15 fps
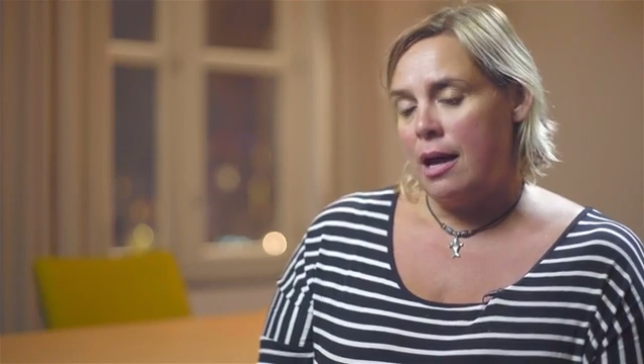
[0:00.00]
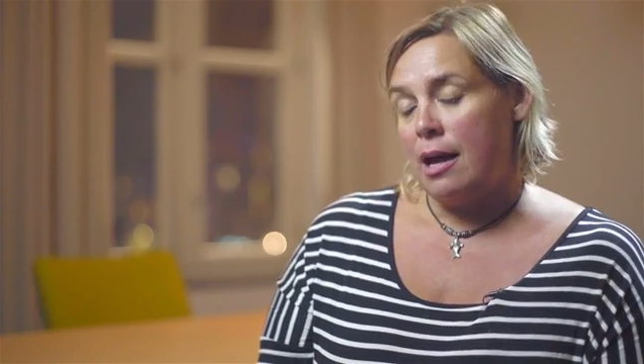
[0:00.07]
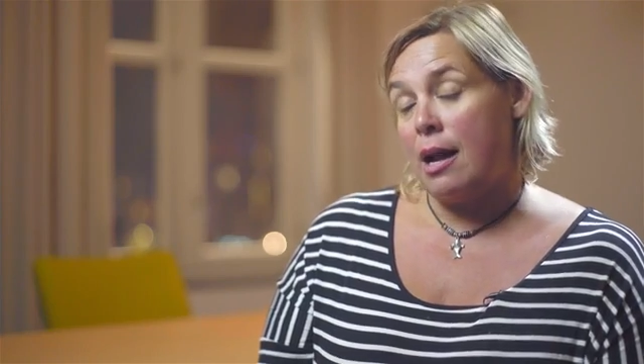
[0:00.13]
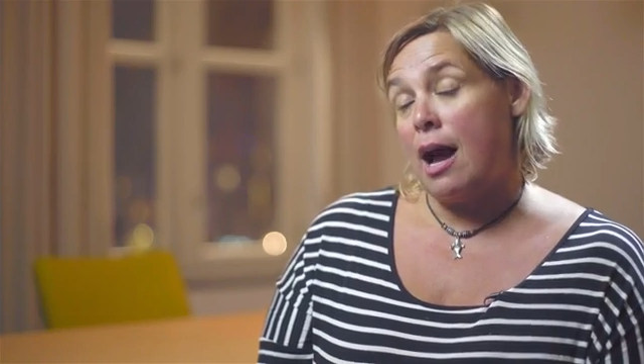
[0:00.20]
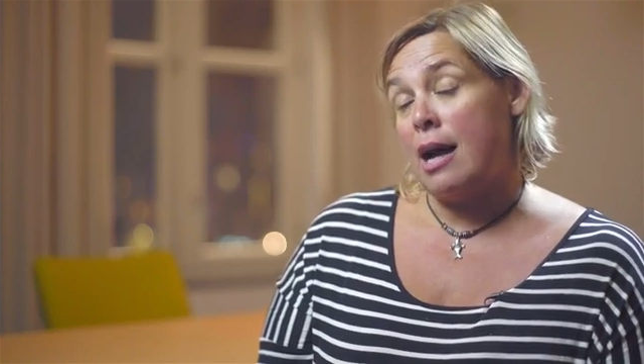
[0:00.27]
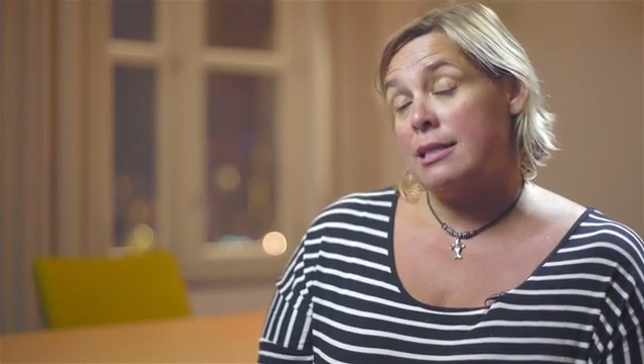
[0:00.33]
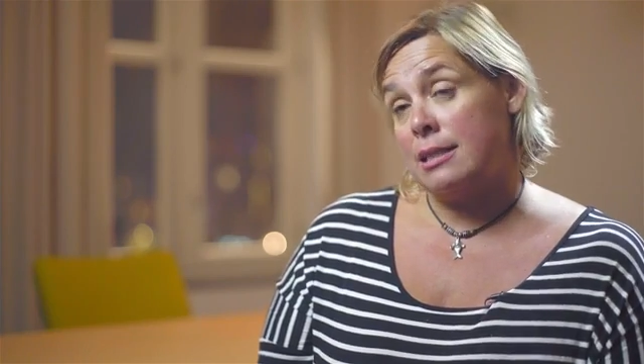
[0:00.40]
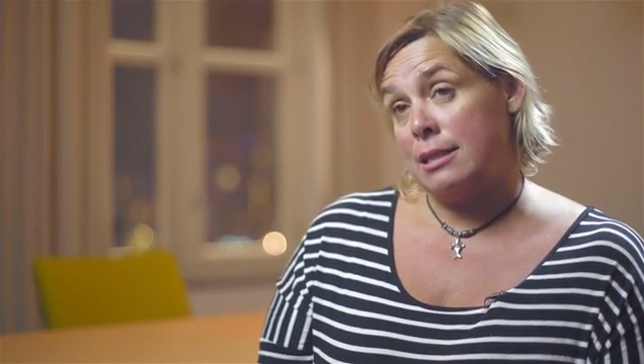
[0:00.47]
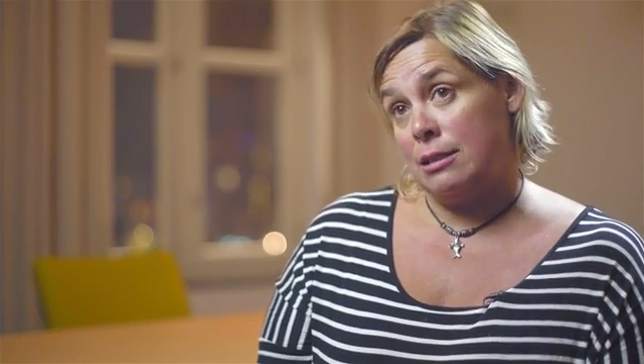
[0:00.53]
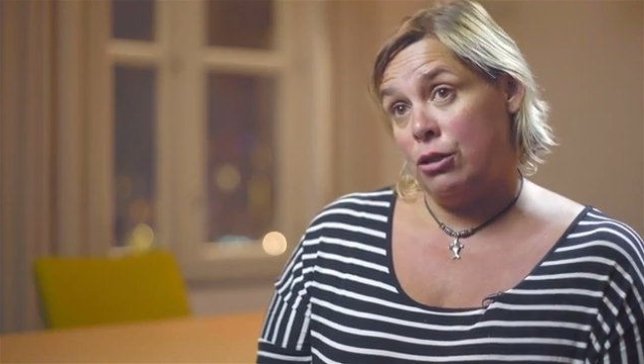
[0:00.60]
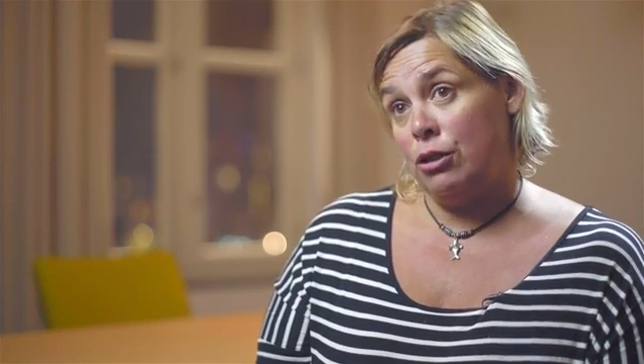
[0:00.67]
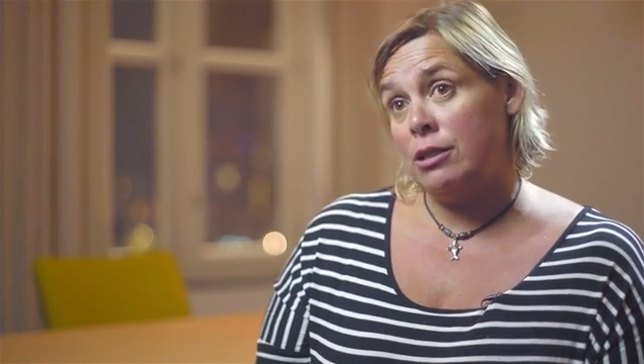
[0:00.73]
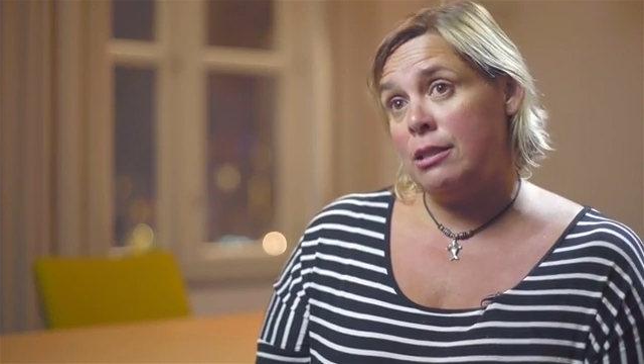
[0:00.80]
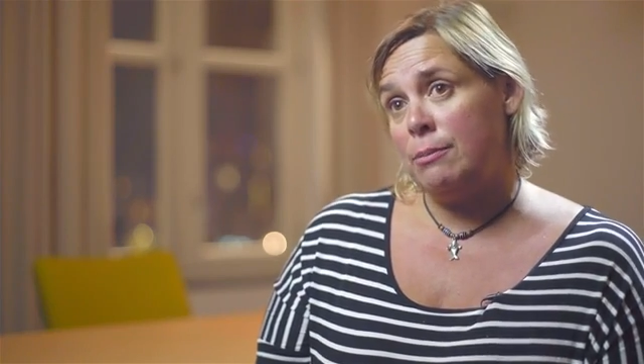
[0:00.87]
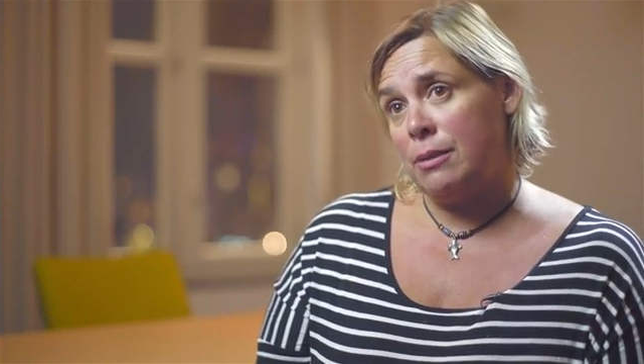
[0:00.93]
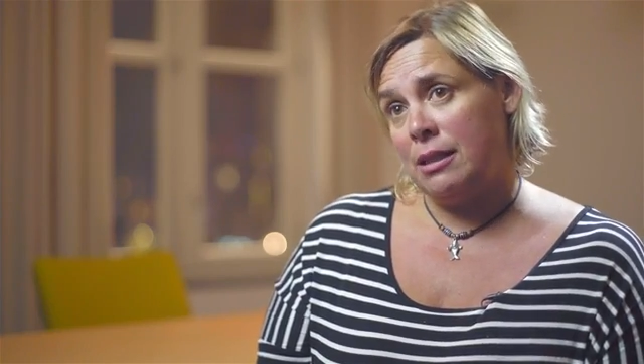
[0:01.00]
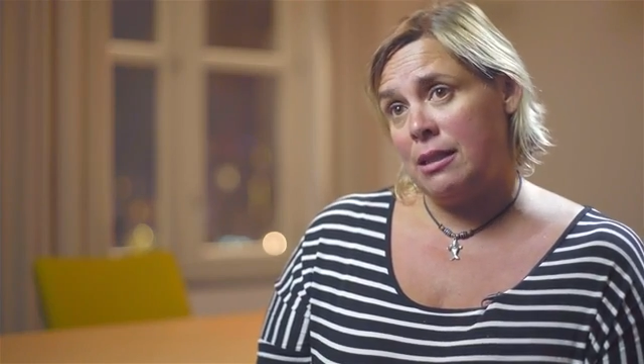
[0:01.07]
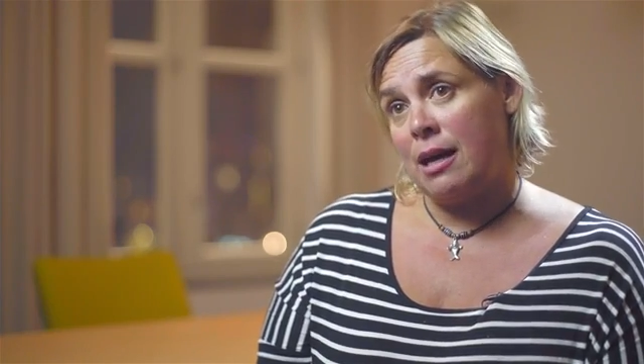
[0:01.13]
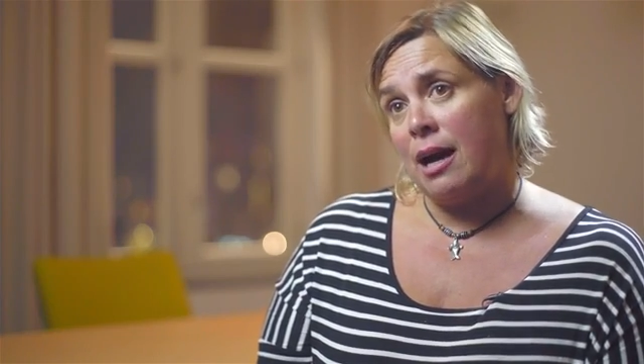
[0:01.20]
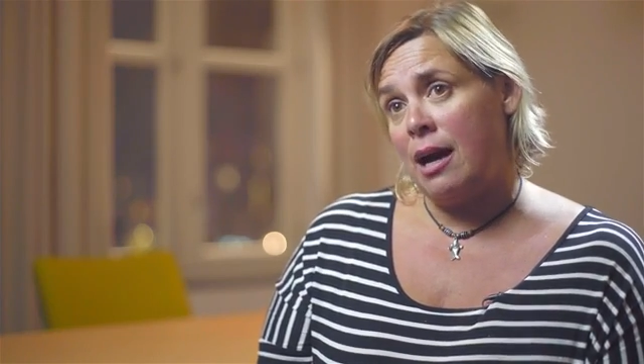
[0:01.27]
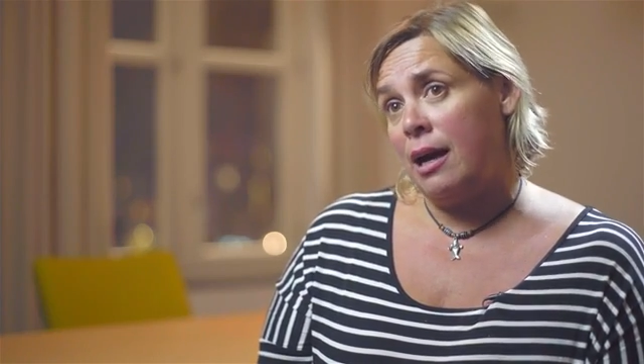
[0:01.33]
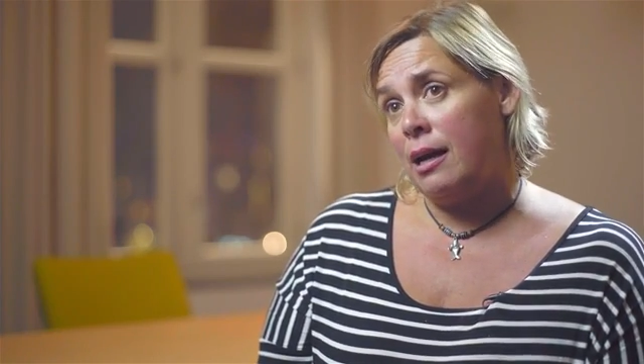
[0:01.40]
I looked him in
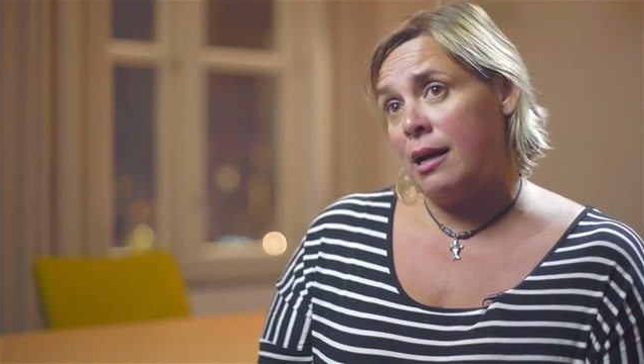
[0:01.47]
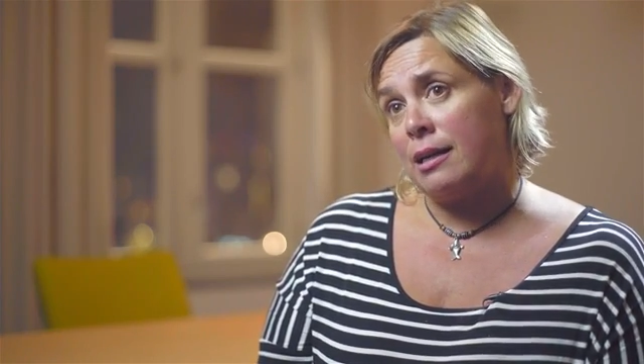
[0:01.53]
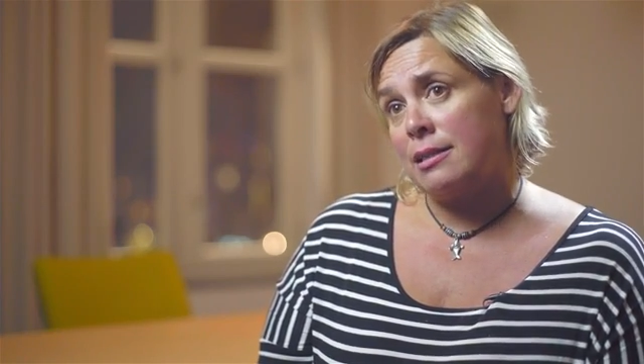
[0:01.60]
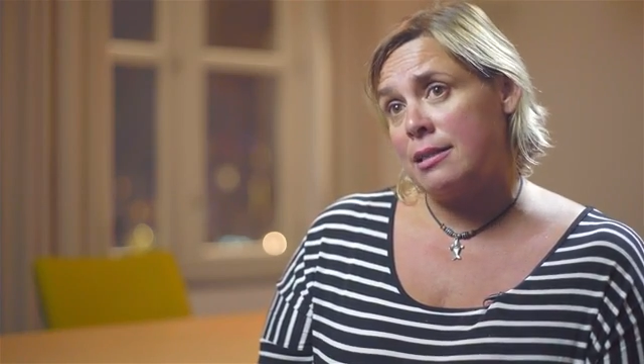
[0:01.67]
the eye and I